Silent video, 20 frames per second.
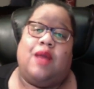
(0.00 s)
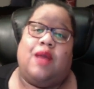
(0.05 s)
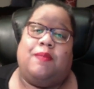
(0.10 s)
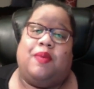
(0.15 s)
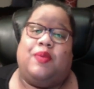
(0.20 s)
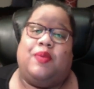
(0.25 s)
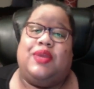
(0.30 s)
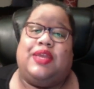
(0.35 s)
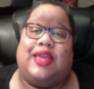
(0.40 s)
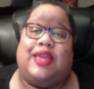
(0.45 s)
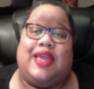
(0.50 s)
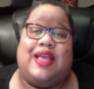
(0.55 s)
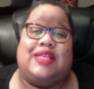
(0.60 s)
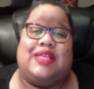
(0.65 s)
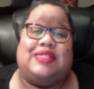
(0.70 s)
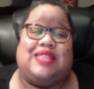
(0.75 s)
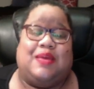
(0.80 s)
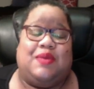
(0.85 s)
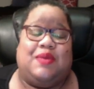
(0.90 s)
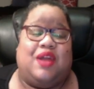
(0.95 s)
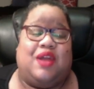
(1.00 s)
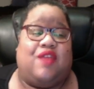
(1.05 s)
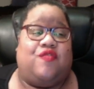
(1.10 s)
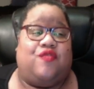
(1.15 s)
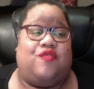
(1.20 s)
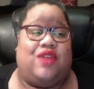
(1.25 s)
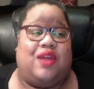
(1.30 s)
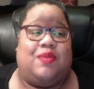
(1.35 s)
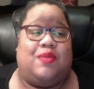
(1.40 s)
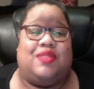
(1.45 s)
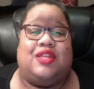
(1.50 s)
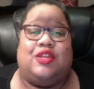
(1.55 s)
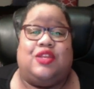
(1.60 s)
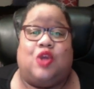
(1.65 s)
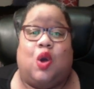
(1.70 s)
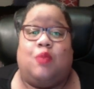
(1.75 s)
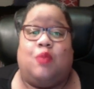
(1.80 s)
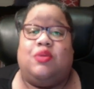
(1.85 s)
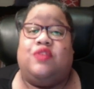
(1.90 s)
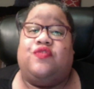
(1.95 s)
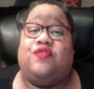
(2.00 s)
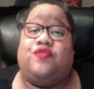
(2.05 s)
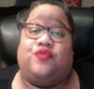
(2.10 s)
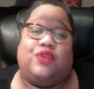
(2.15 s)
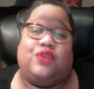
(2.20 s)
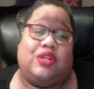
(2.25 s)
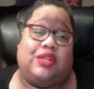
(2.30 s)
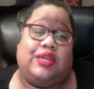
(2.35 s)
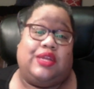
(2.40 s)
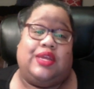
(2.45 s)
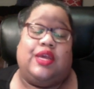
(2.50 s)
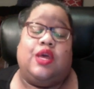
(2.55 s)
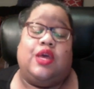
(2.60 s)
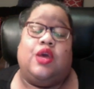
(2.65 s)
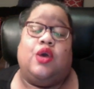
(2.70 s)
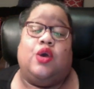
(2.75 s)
but we can't say we are friend, but then don't be friendly